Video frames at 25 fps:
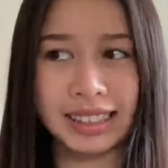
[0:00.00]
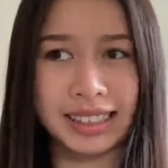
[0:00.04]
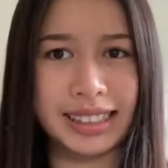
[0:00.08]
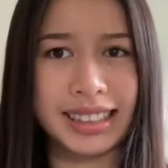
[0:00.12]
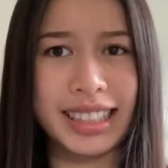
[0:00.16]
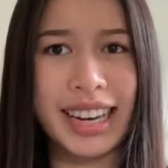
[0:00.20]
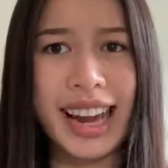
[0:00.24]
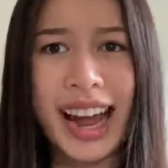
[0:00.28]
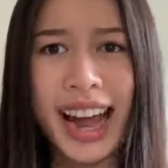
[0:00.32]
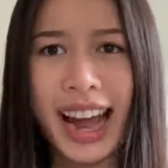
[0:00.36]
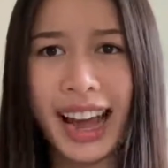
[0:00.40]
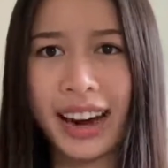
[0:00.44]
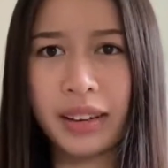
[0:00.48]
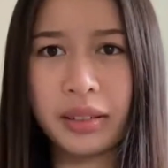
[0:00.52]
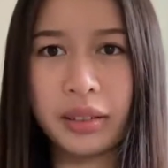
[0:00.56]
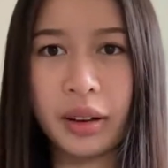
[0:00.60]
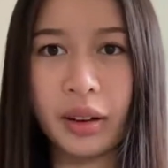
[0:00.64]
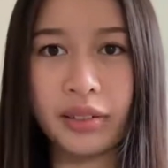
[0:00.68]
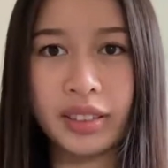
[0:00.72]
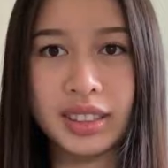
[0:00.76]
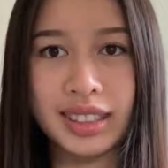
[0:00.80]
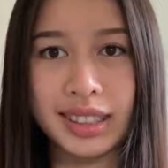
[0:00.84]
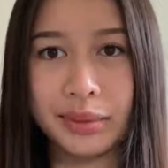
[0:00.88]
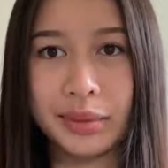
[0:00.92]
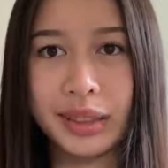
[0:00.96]
Yeah, I don't know,
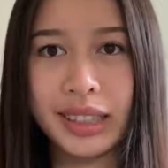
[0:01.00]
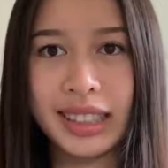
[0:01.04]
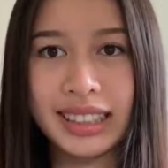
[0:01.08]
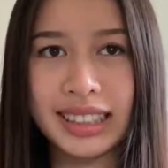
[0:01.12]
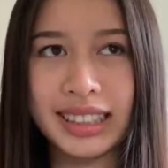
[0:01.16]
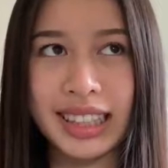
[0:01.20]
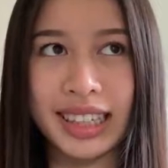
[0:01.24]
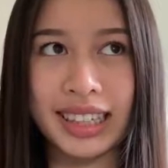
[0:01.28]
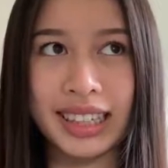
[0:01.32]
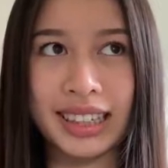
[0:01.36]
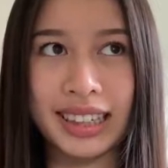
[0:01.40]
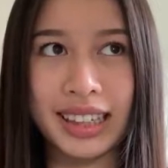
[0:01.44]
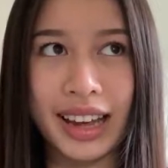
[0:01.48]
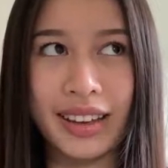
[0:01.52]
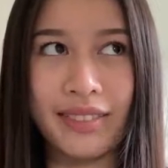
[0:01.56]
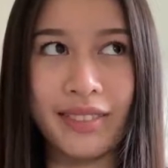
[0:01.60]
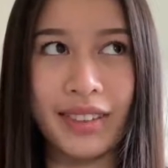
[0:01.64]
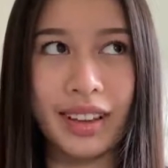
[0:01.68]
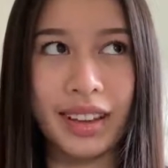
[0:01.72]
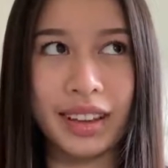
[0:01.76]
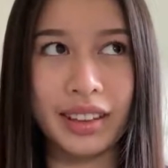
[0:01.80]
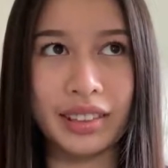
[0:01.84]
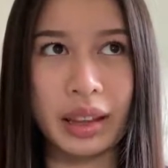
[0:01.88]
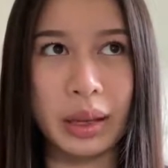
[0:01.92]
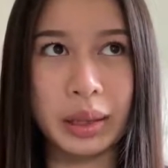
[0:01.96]
for some reason I, I
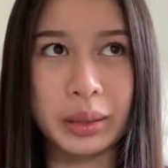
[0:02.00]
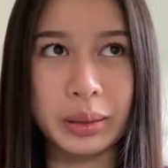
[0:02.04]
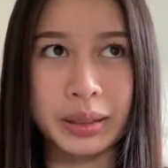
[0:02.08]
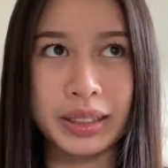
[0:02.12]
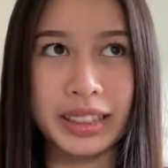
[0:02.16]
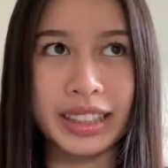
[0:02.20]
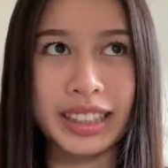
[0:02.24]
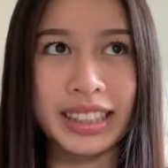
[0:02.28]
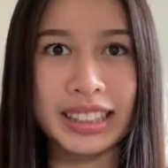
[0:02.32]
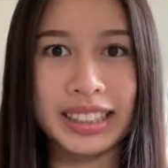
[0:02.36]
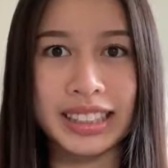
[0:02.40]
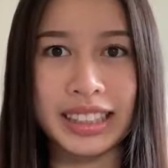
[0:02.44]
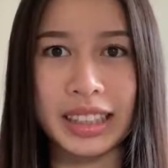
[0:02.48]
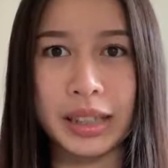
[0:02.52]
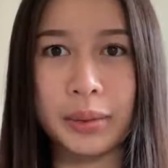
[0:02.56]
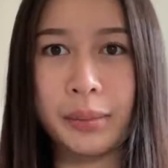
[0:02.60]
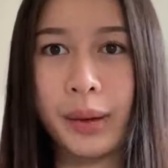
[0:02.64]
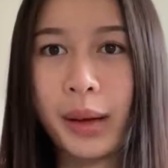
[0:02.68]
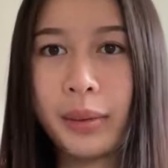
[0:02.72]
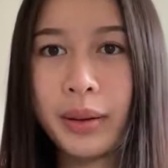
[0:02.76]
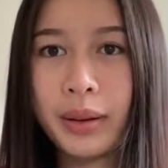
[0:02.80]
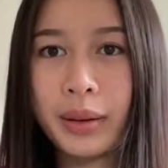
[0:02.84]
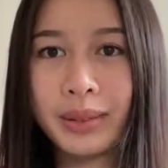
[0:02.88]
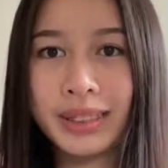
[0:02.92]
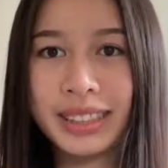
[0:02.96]
felt like those were easier.
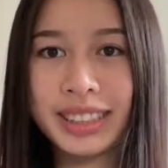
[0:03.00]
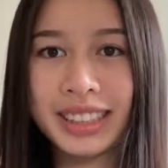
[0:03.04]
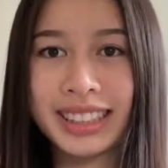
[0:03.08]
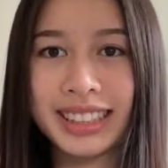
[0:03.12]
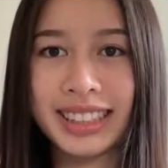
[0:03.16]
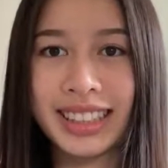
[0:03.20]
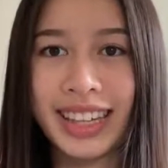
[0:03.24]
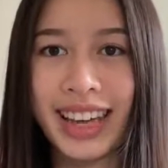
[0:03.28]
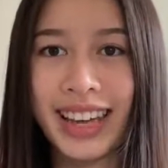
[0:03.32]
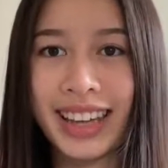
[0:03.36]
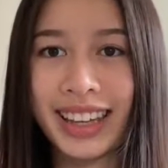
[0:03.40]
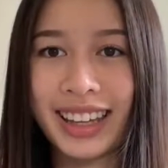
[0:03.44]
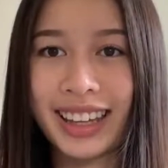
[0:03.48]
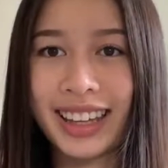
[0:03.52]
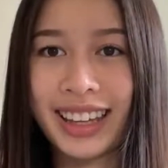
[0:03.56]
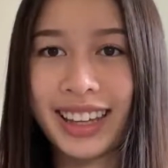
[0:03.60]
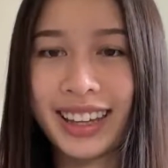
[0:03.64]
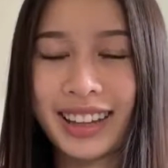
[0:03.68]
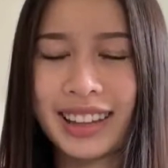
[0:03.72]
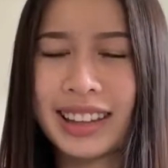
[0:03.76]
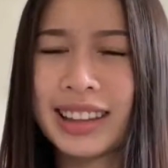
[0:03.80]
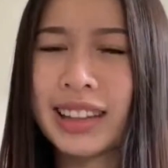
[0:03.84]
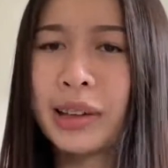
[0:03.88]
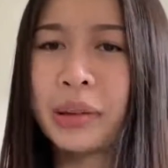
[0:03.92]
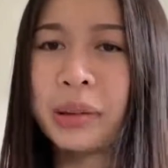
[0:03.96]
Maybe it was just like
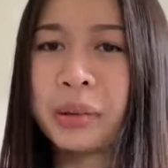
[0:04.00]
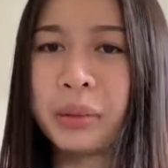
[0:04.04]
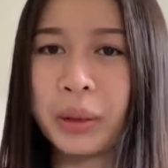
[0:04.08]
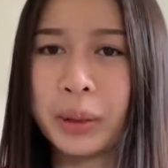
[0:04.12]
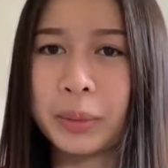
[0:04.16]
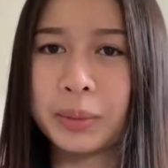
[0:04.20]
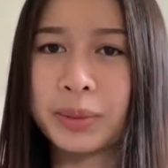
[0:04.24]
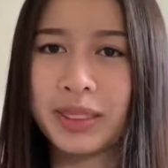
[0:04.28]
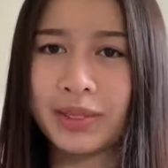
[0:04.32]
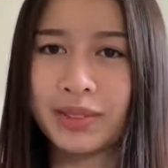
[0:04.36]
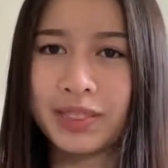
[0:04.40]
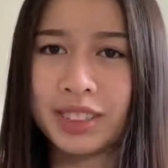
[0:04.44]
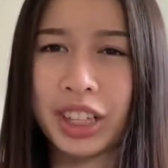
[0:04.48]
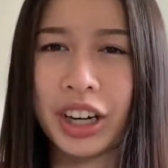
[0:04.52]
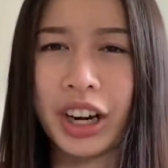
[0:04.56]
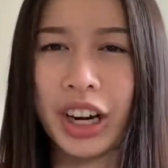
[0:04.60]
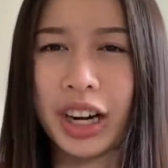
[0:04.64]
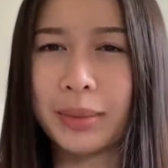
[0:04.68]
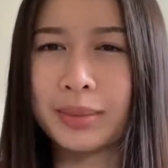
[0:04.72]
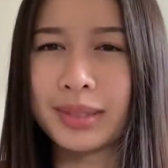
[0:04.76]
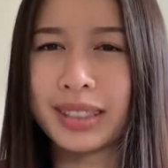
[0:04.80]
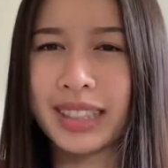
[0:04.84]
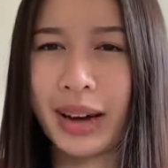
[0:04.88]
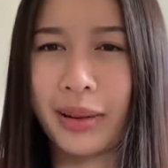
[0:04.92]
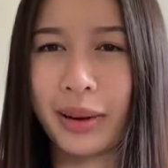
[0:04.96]
the groups of
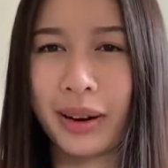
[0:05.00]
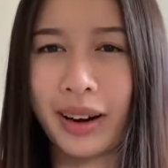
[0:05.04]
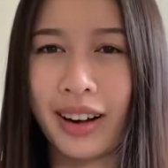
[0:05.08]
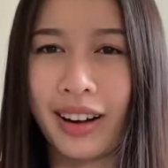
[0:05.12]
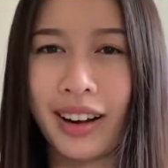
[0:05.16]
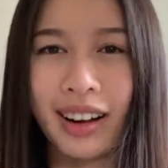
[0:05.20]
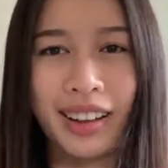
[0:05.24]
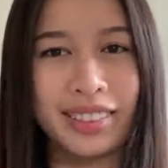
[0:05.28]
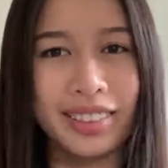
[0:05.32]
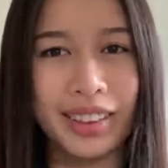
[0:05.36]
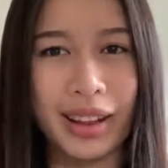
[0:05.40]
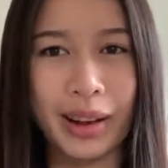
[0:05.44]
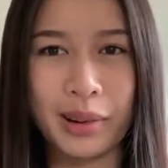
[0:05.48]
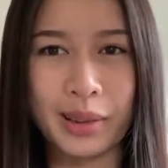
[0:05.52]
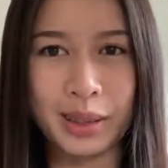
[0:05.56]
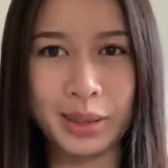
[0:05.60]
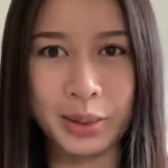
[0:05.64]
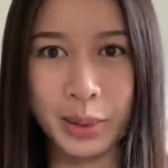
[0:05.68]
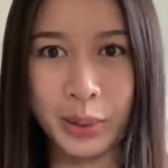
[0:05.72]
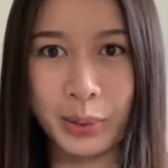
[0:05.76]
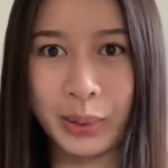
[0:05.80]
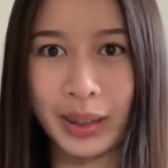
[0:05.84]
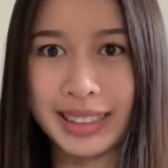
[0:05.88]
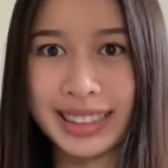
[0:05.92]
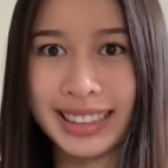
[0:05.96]
terms that were on those
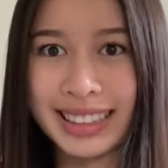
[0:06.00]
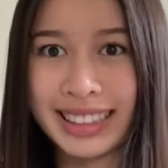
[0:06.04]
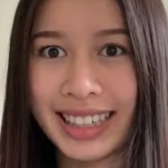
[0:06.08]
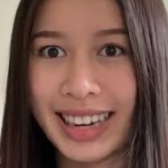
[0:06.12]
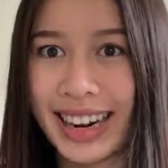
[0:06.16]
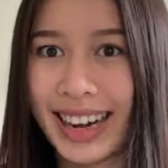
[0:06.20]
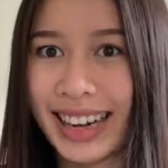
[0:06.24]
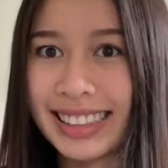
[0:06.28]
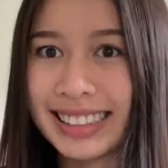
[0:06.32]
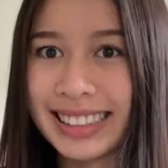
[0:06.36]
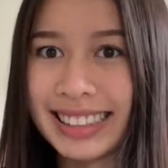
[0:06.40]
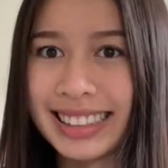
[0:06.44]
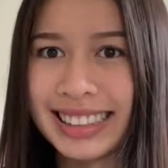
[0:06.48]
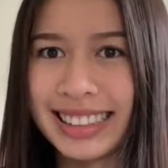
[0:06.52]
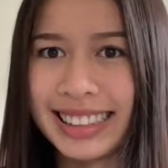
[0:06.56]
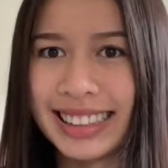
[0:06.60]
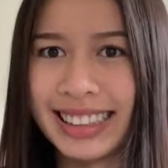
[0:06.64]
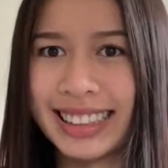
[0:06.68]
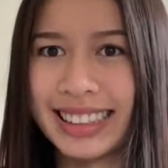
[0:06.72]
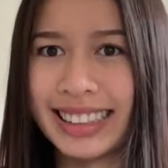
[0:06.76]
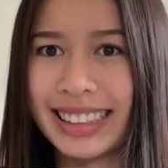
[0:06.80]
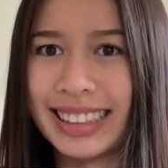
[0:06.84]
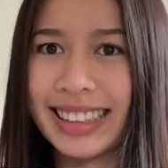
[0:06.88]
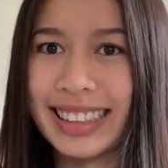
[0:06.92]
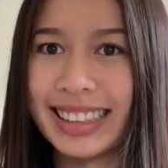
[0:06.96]
were ones that I had
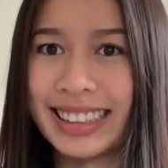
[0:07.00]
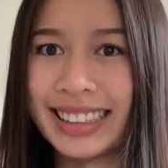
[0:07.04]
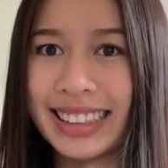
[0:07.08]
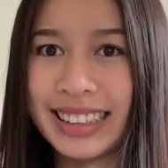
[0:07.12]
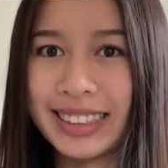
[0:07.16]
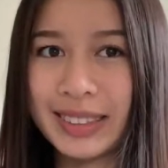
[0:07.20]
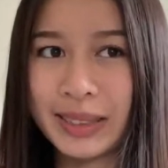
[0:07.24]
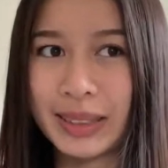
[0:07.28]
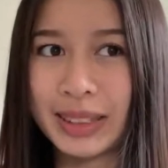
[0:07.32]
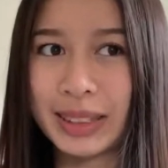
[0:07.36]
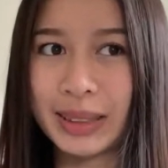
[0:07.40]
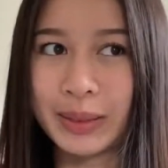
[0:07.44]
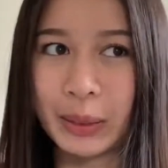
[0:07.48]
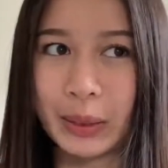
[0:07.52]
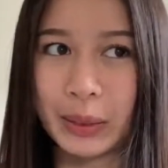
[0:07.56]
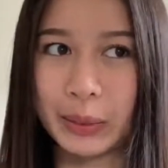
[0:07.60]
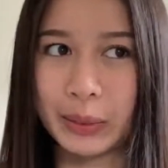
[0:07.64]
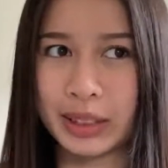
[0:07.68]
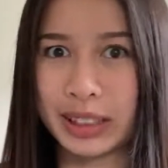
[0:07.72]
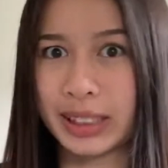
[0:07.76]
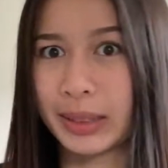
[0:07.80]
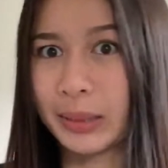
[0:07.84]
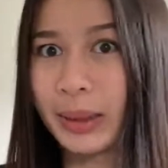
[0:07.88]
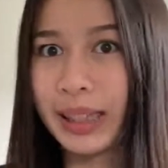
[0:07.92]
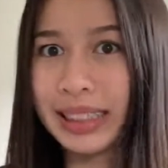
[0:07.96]
seen and then these ones were
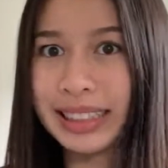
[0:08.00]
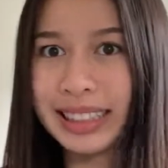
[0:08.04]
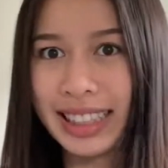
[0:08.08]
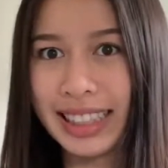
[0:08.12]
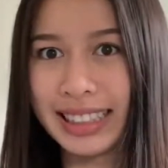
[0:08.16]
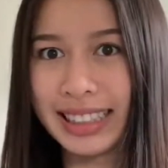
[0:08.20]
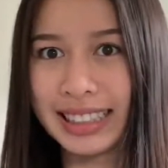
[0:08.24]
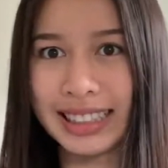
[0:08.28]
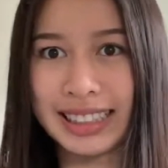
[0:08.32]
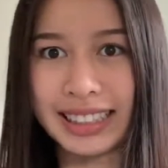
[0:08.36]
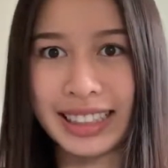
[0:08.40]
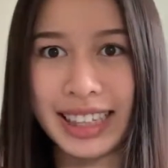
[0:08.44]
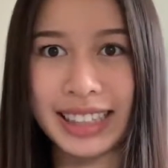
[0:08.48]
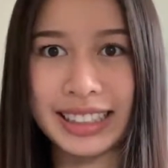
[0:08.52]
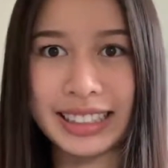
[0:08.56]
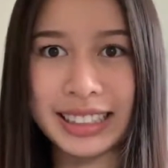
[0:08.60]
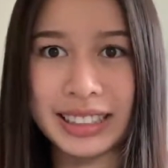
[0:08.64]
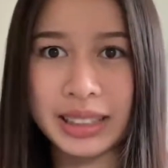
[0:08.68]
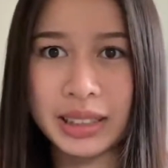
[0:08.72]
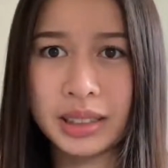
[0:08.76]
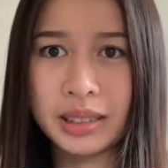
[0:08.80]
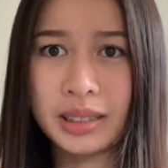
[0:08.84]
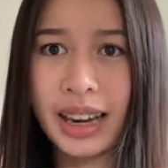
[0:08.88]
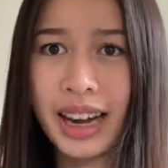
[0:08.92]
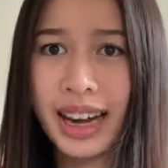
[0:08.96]
just ones I didn't get
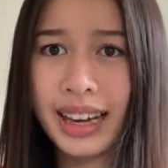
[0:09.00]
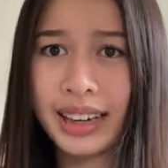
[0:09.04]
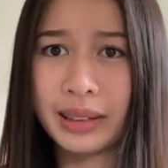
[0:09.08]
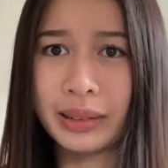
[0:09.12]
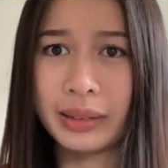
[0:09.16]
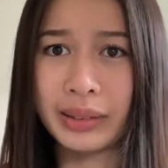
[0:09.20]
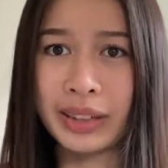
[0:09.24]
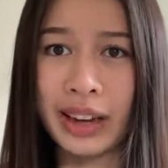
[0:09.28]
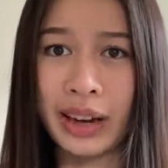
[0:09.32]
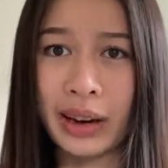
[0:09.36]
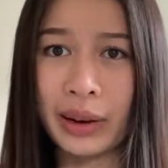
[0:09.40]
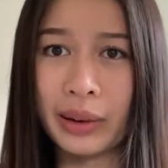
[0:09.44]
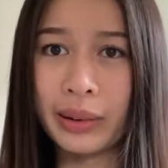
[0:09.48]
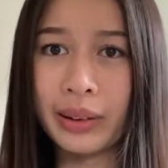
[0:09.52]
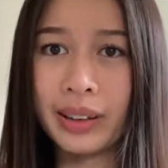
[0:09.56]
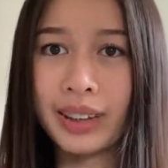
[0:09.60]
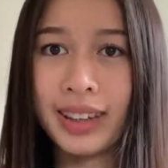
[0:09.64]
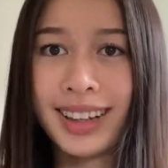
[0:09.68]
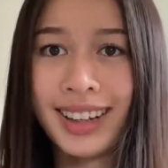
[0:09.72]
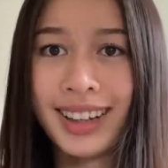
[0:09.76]
to. I don't know.